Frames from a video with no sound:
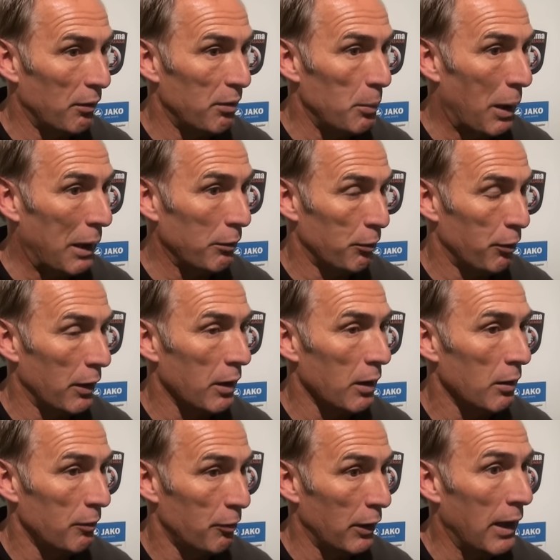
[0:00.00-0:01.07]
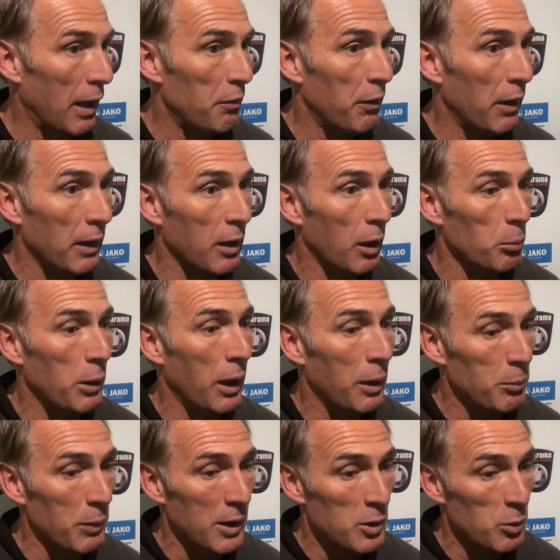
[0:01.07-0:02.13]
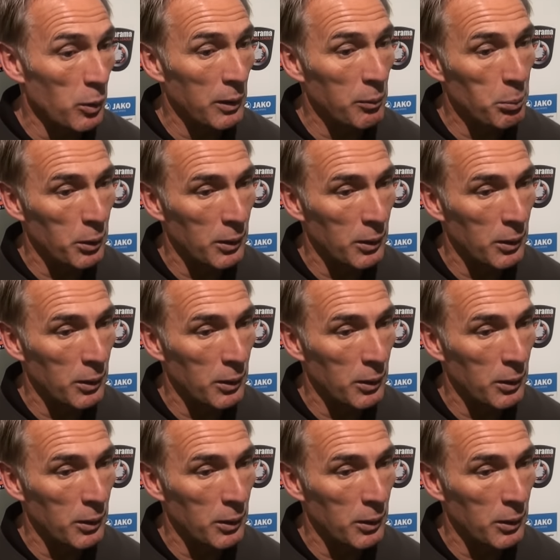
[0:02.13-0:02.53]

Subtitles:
have him out for the FA Cup game next week.